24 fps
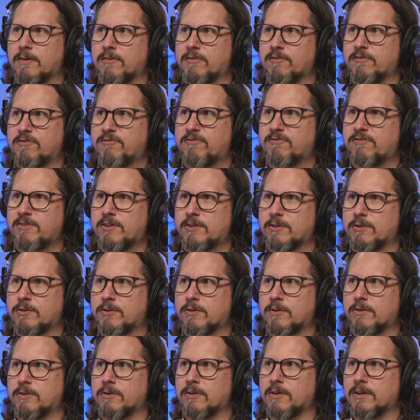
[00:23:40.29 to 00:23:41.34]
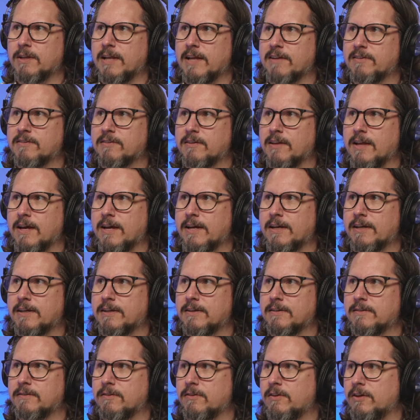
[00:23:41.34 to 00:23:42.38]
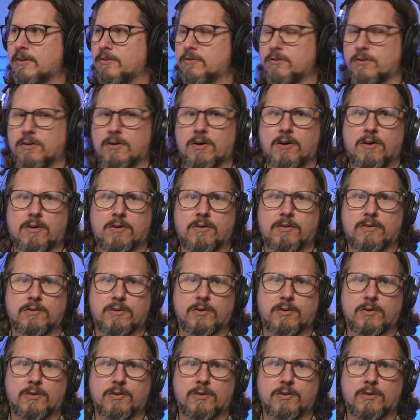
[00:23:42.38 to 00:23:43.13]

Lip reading: feel less like things are all